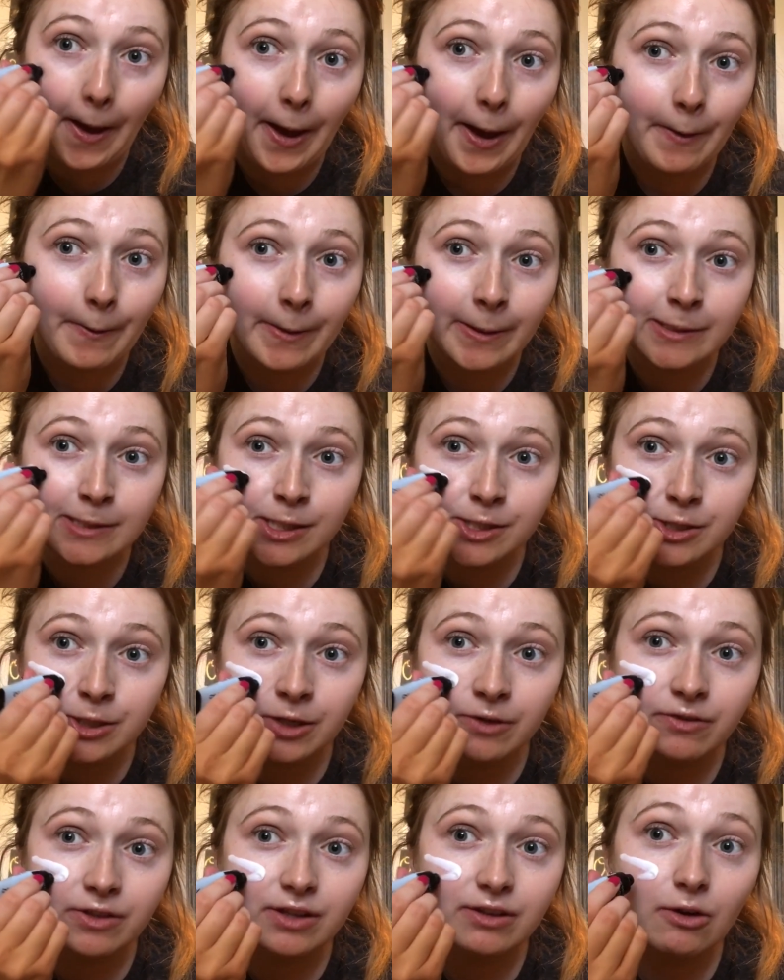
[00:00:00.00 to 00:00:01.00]
I wasn't
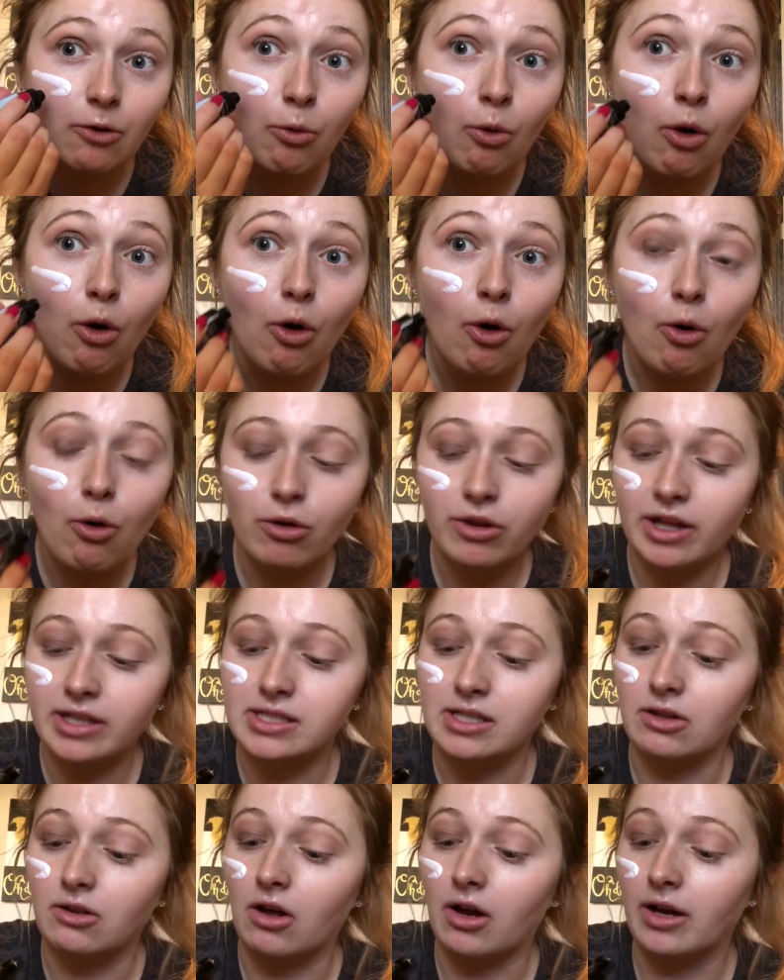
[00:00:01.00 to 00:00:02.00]
sure if
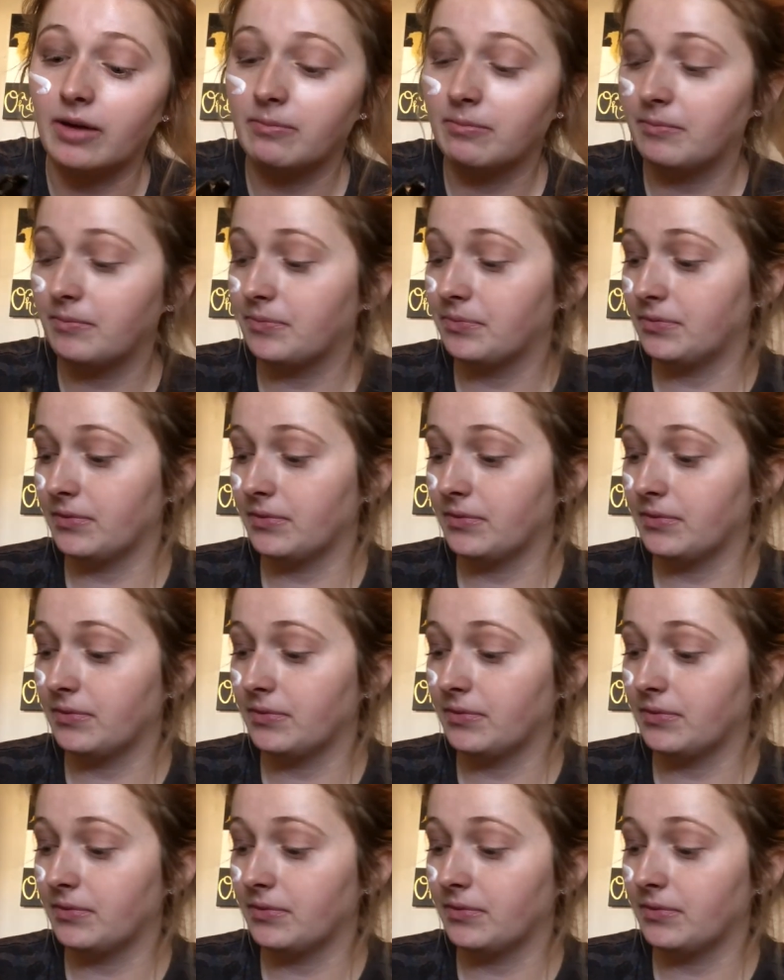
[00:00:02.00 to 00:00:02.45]
that's a lot.